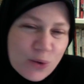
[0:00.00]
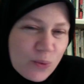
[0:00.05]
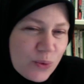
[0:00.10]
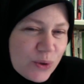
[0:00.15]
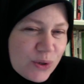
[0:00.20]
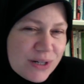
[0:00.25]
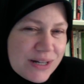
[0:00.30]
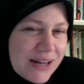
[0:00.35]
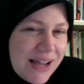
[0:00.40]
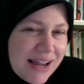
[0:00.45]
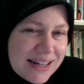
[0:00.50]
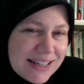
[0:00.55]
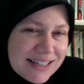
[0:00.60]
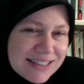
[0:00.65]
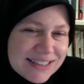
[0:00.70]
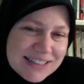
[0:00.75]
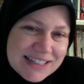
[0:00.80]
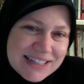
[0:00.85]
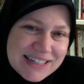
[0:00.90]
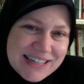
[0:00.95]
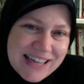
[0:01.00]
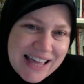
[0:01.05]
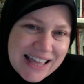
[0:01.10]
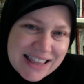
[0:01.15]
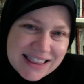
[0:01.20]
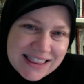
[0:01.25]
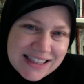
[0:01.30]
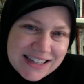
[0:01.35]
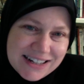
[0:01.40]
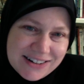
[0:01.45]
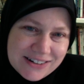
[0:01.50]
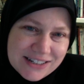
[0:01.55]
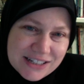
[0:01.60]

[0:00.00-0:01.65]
would not easily get their